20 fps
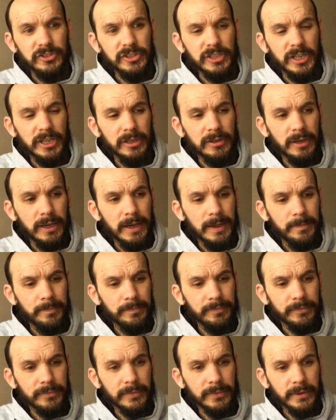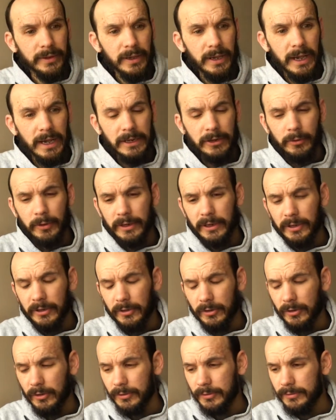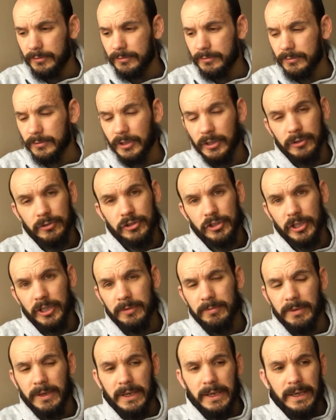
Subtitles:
So I had a quick look on YouTube,